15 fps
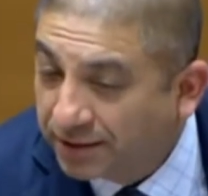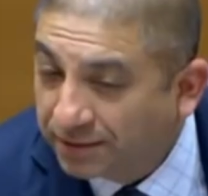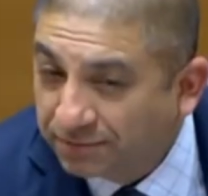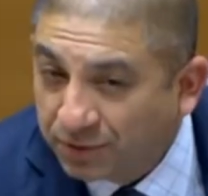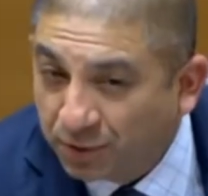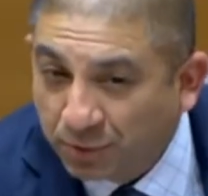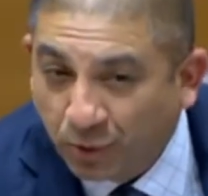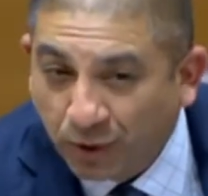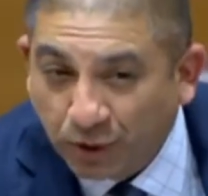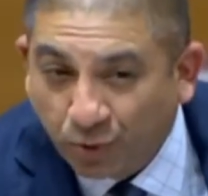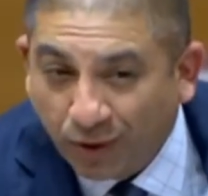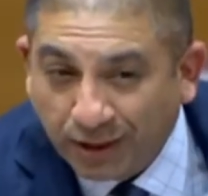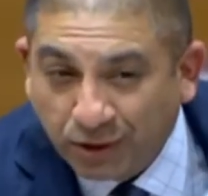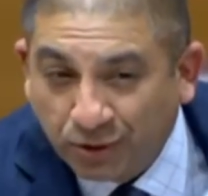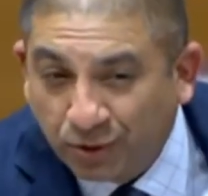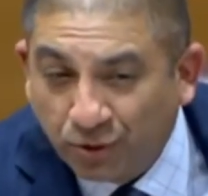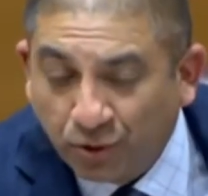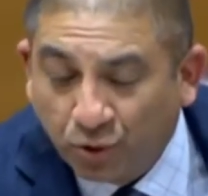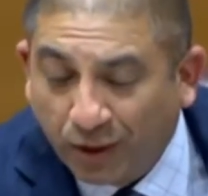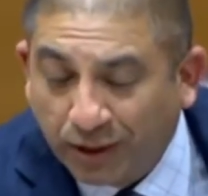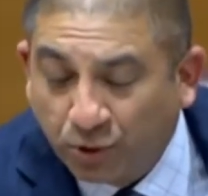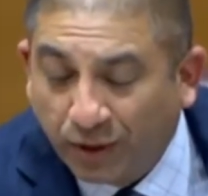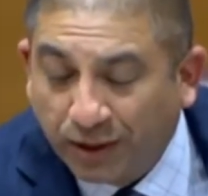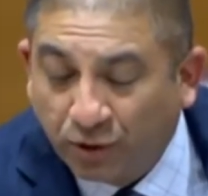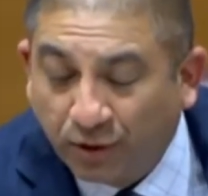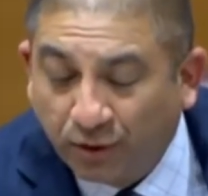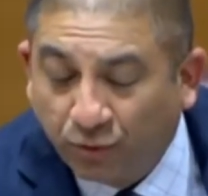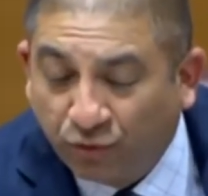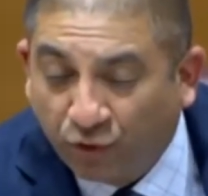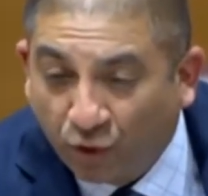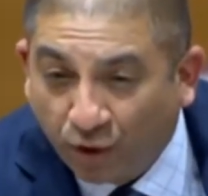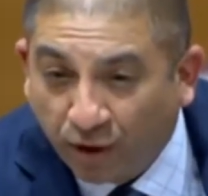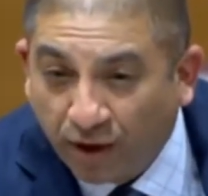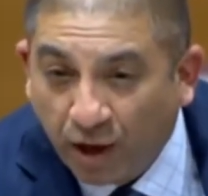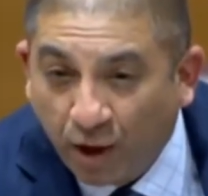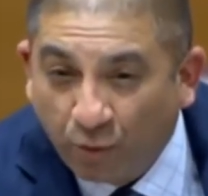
So between 2022 and 2024,